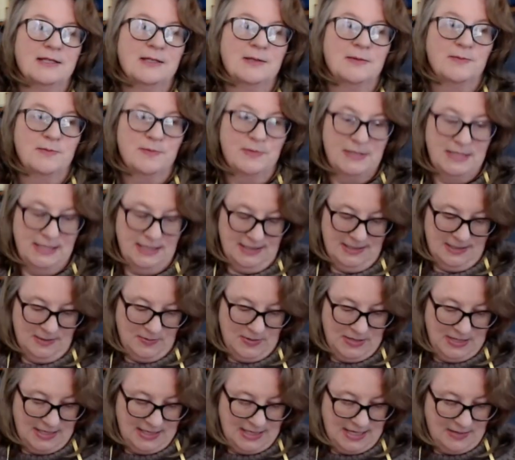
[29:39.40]
sit and
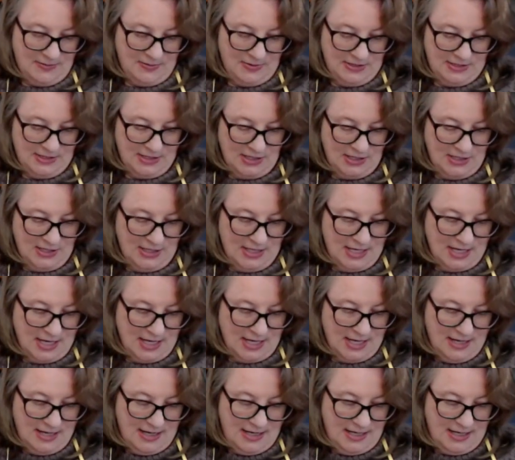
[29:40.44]
spin episode,
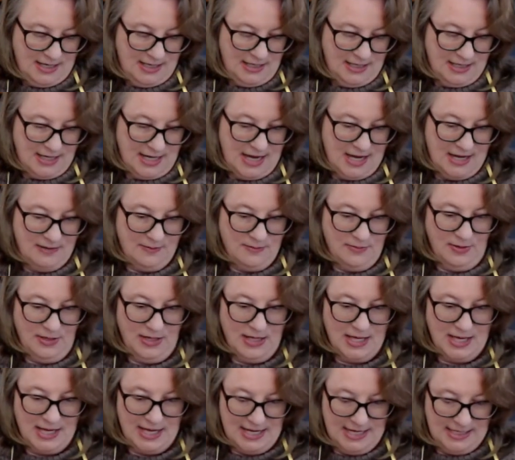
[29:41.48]
I had
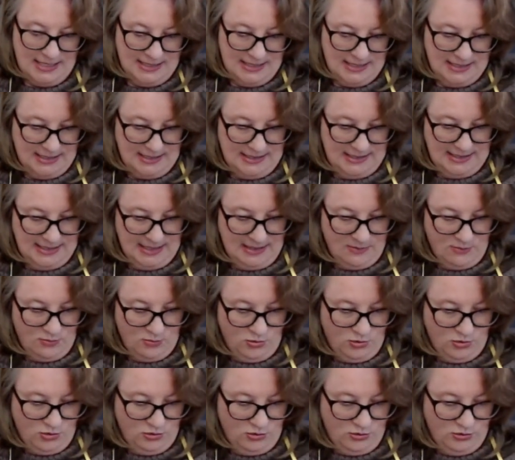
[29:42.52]
plied some
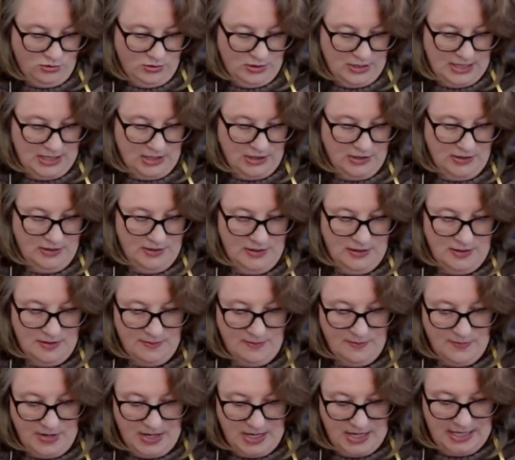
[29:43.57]
wool on
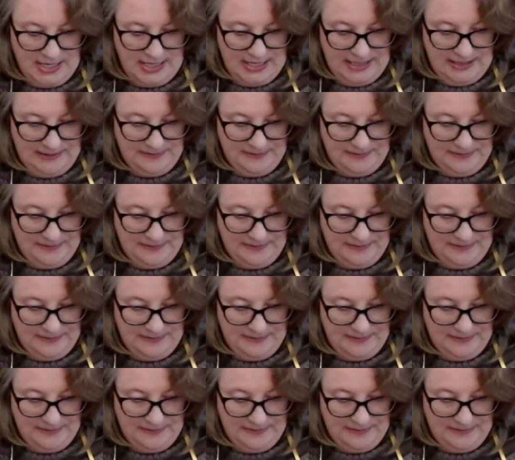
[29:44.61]
my